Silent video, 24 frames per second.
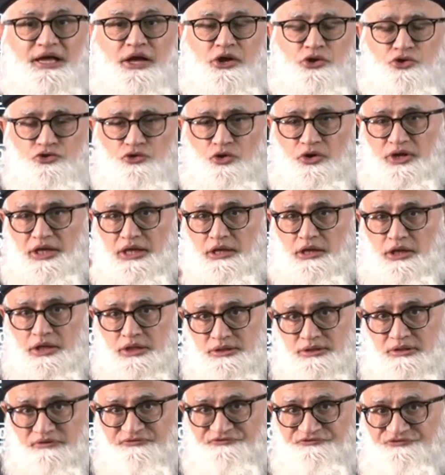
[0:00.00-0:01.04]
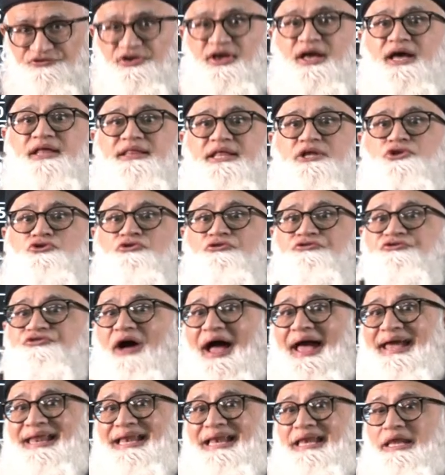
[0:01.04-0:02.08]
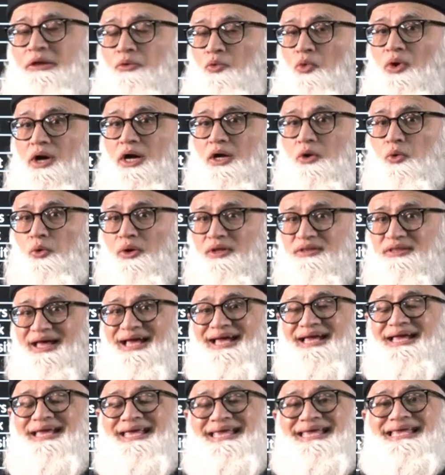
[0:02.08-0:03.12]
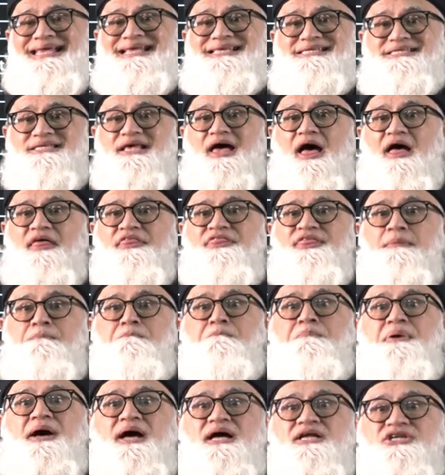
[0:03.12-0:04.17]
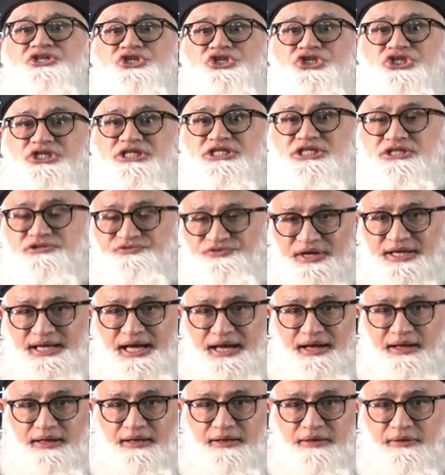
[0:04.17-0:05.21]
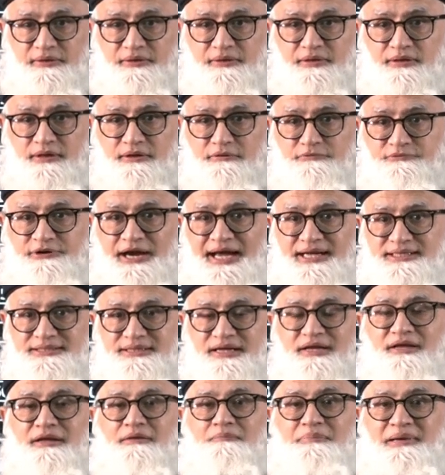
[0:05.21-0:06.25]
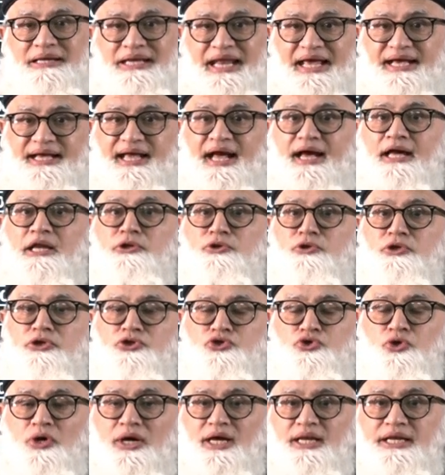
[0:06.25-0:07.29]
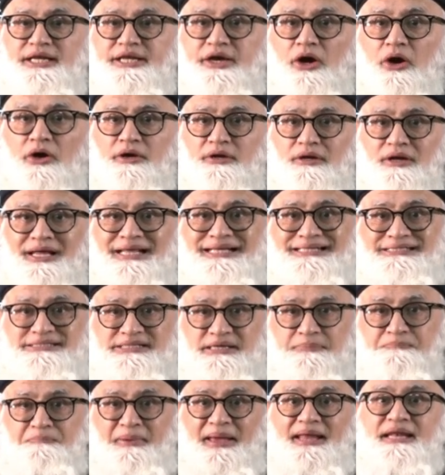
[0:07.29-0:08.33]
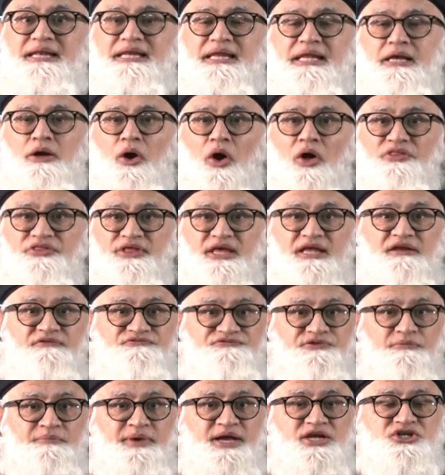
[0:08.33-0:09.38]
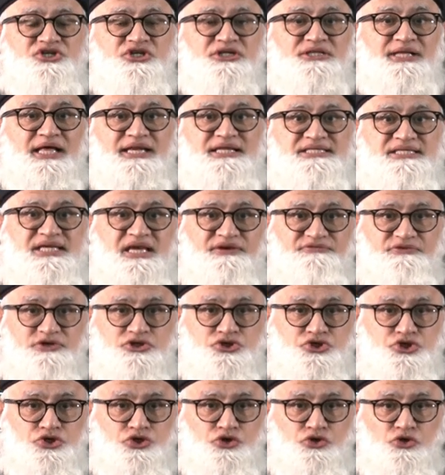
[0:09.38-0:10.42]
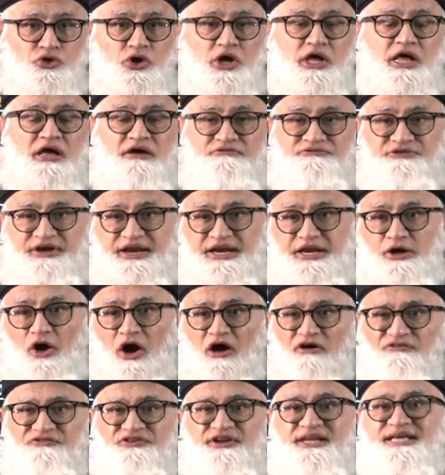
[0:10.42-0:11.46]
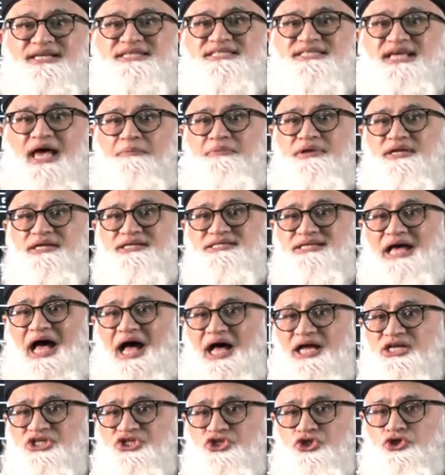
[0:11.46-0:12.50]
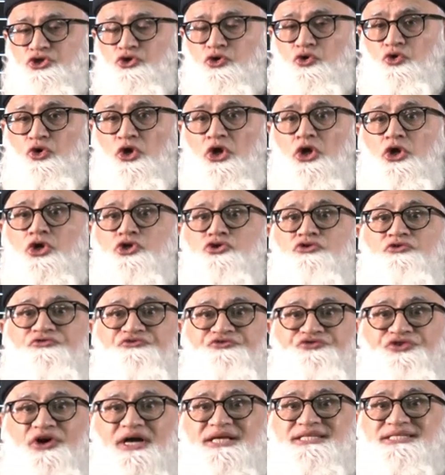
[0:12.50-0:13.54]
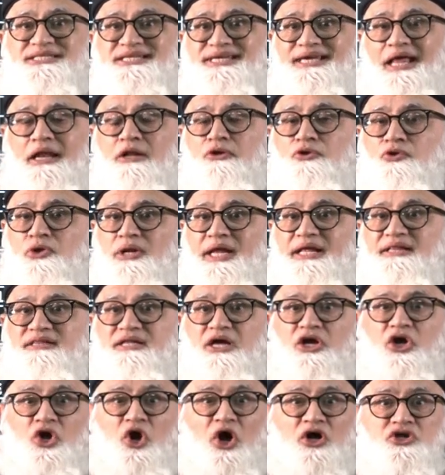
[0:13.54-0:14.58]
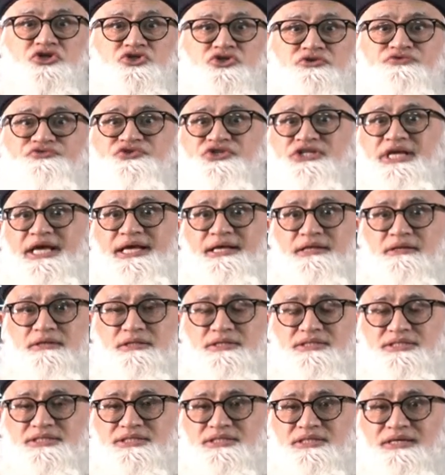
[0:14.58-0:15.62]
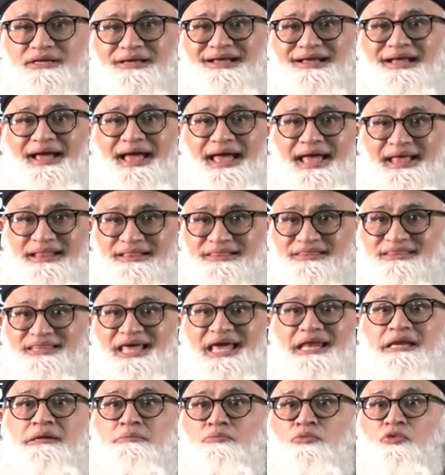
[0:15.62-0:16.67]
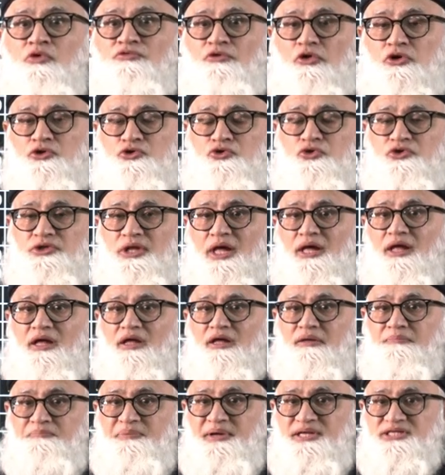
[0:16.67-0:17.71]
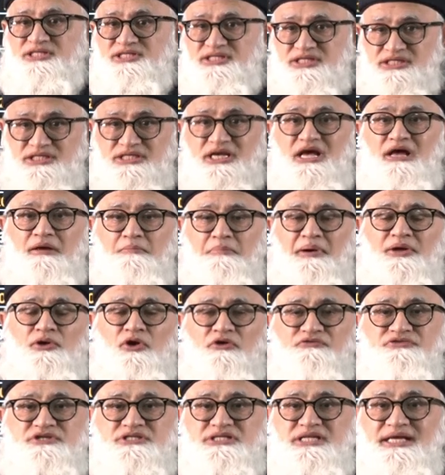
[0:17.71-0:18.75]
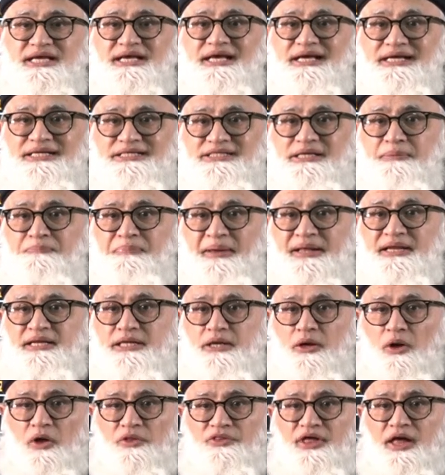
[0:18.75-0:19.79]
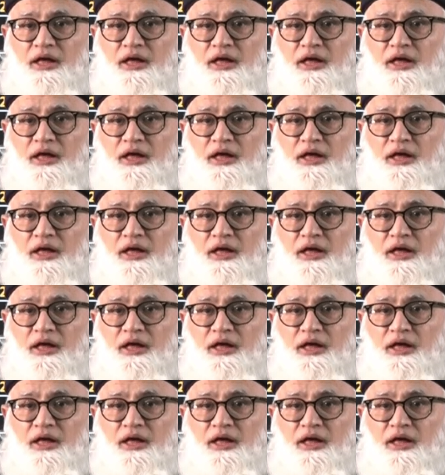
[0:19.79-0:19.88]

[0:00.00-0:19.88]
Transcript: you, the figure that you finally work with is the purchases figure, right? But like I alluded to early on, depending on the information that is given to you. Very often examiners ask you to first calculate the cost of sales and then move on to the purchases, but obviously depending on the